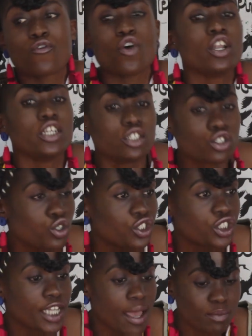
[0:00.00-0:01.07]
fall into
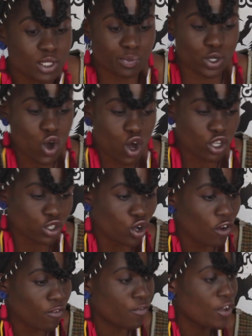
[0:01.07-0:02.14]
shams because
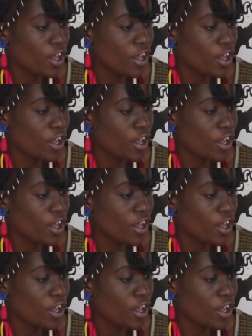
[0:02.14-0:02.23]
of